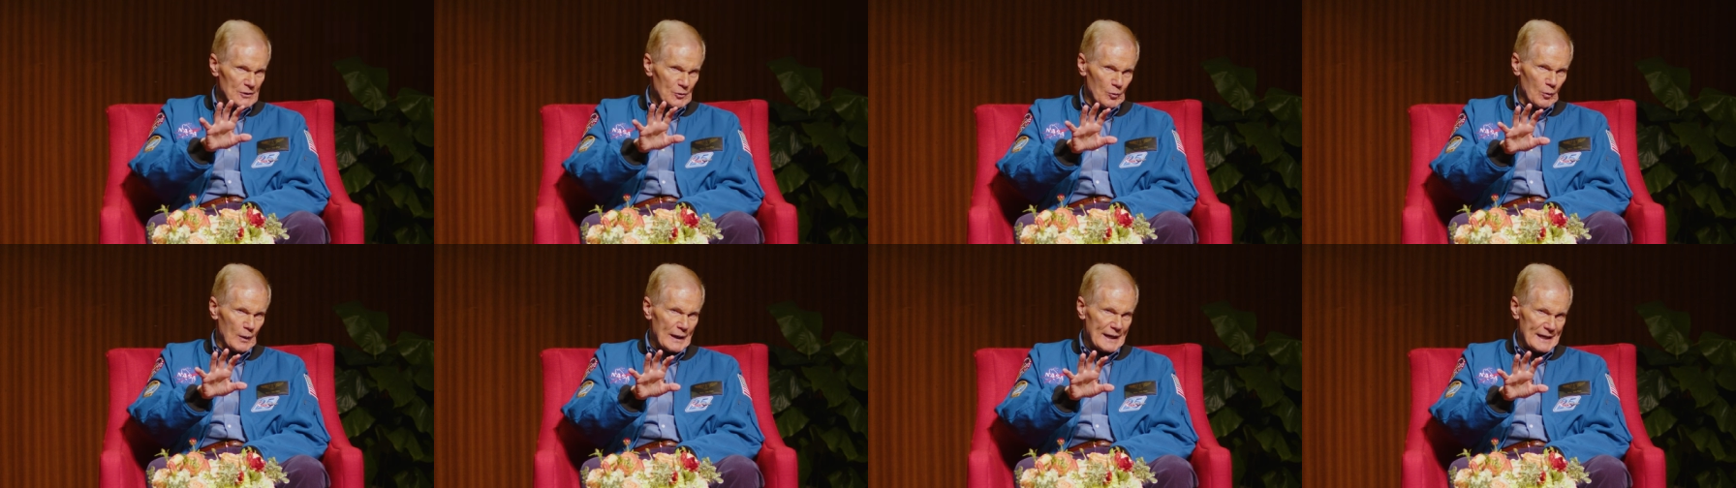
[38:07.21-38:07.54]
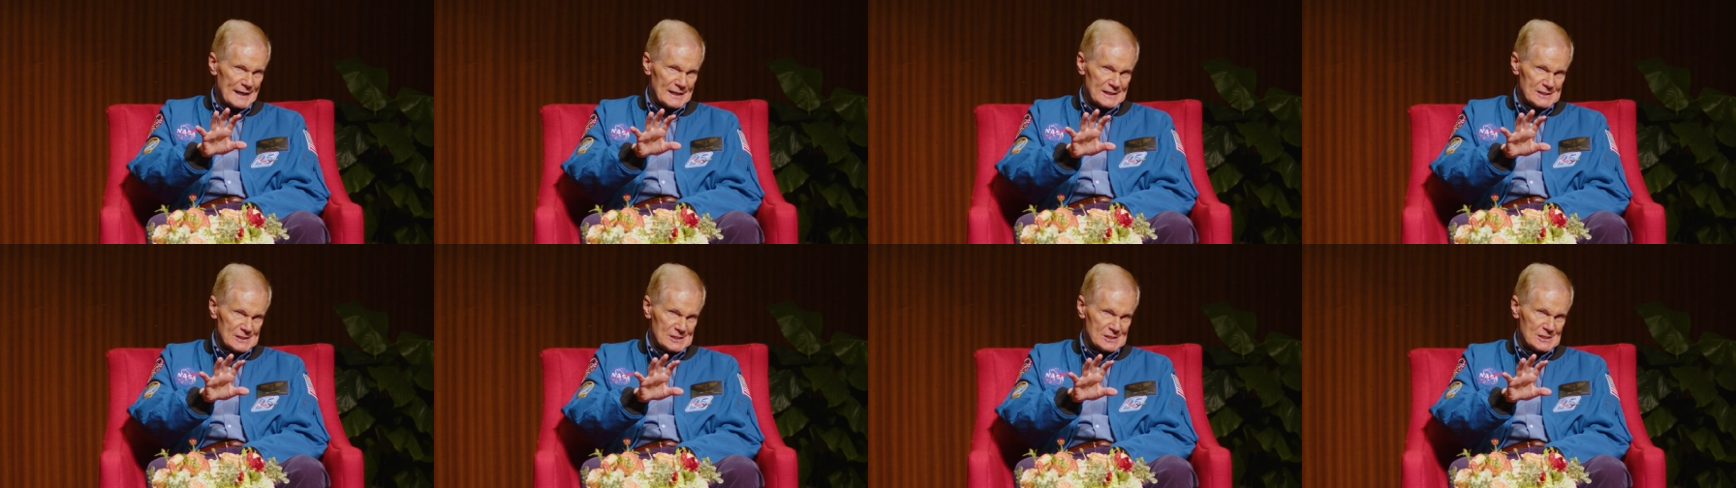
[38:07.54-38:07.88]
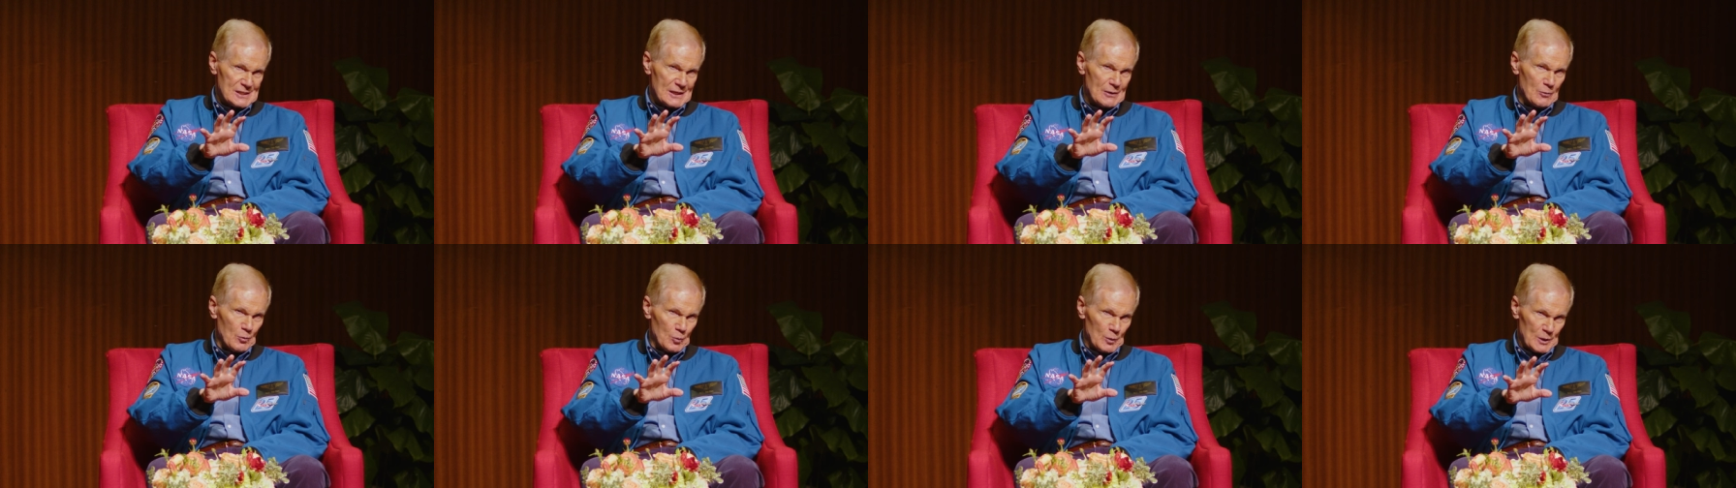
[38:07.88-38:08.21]
the ways
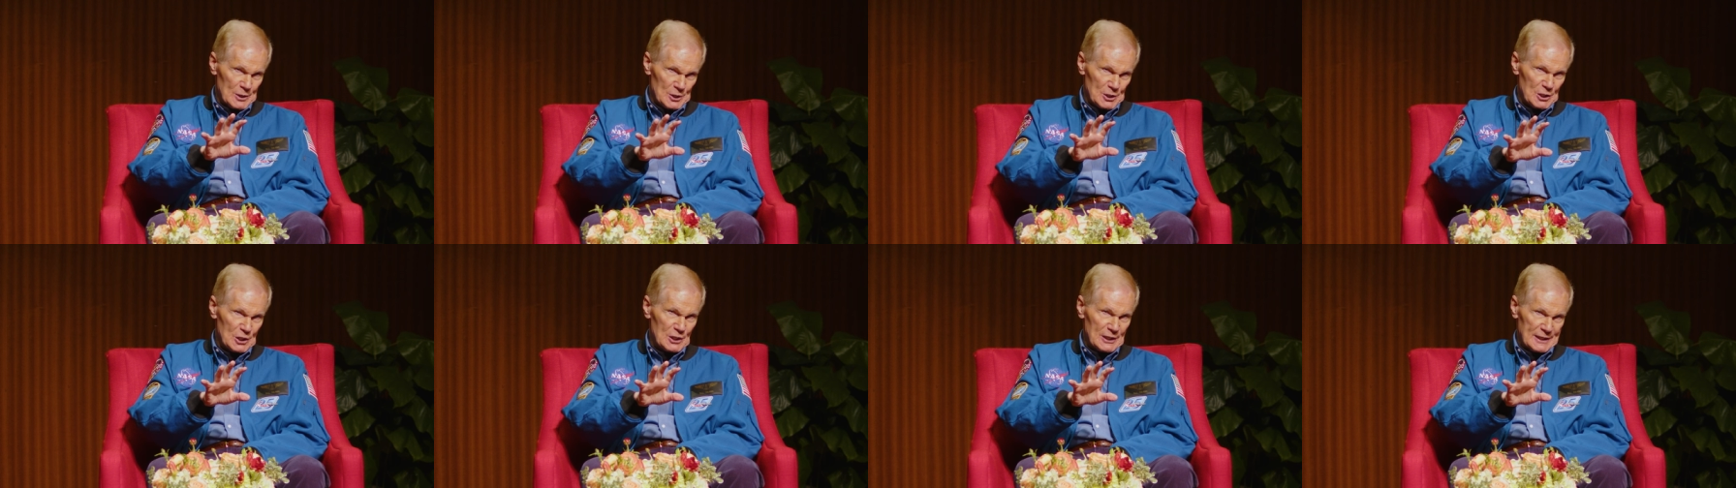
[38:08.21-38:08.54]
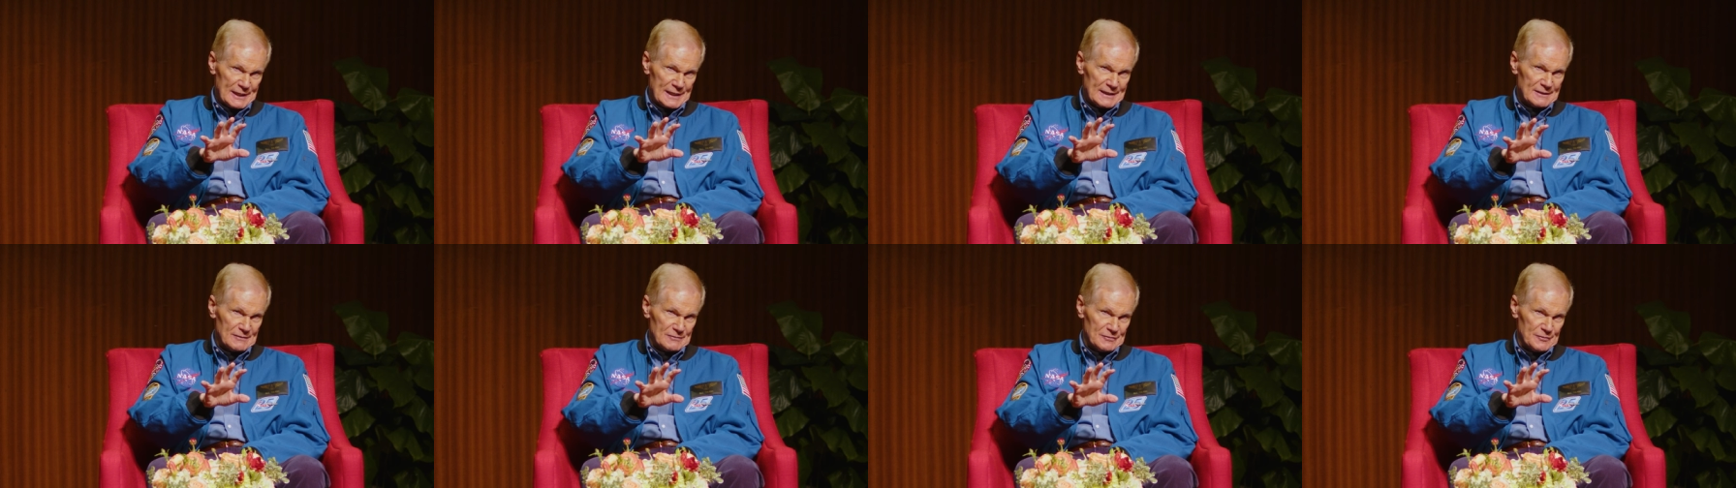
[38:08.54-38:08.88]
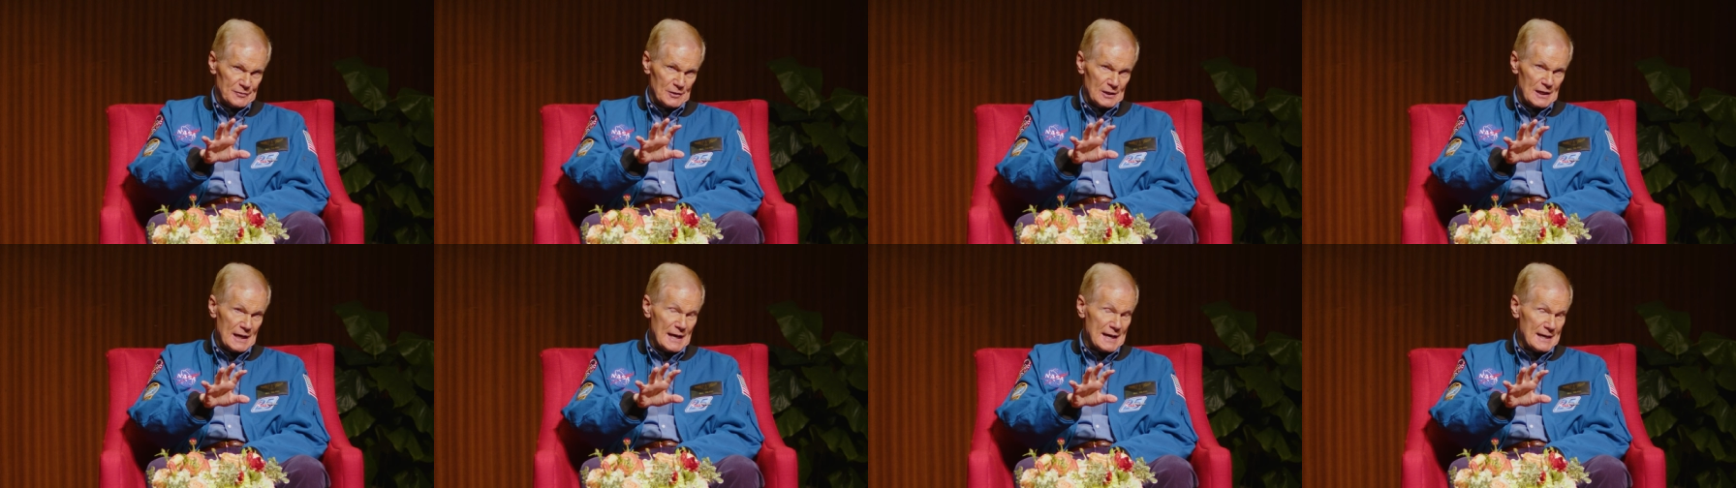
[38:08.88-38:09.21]
that we're looking
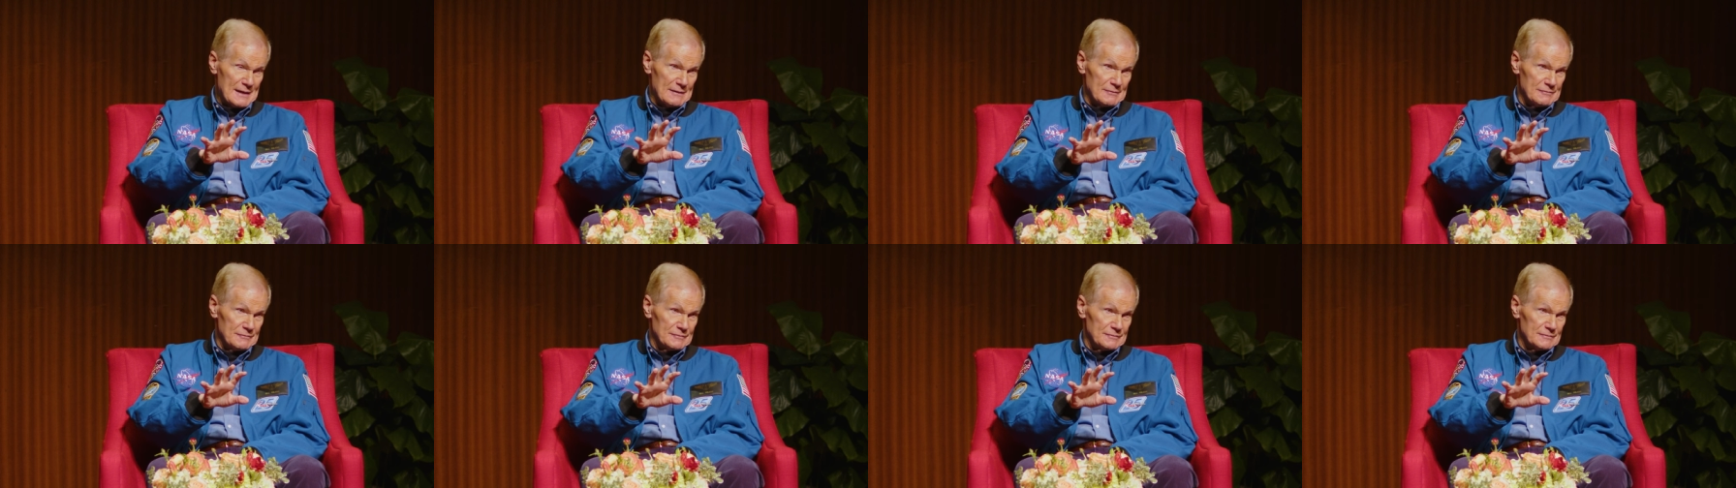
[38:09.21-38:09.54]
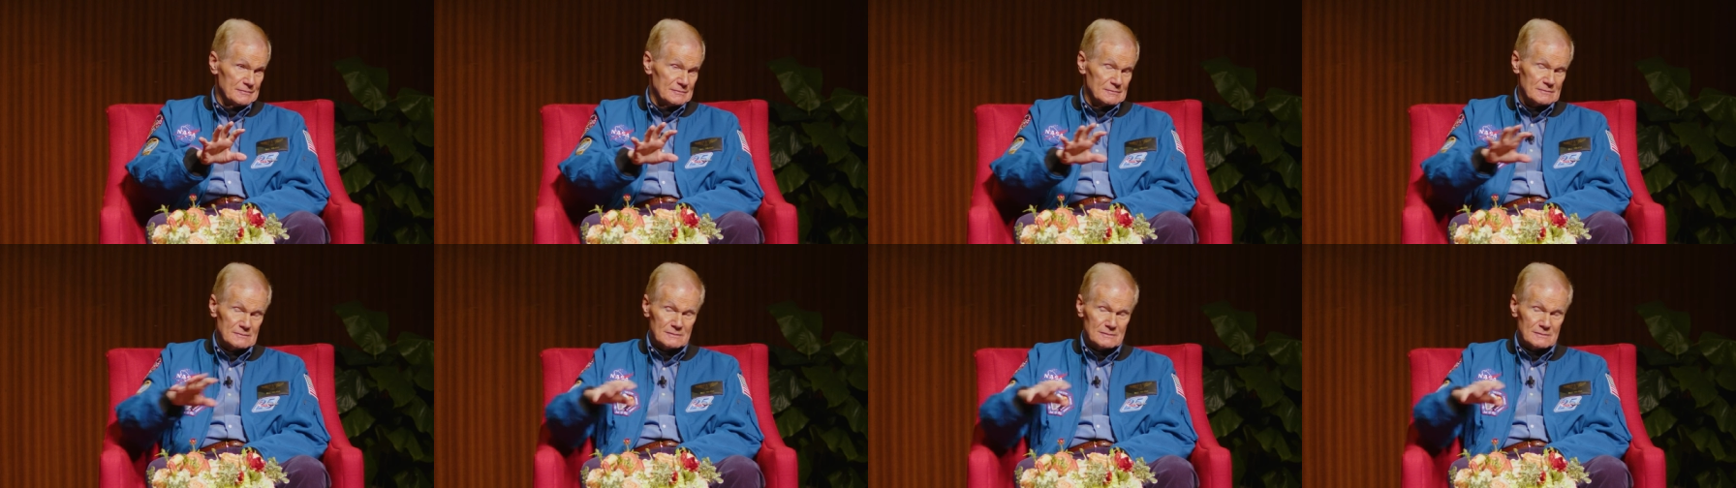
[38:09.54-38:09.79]
for life.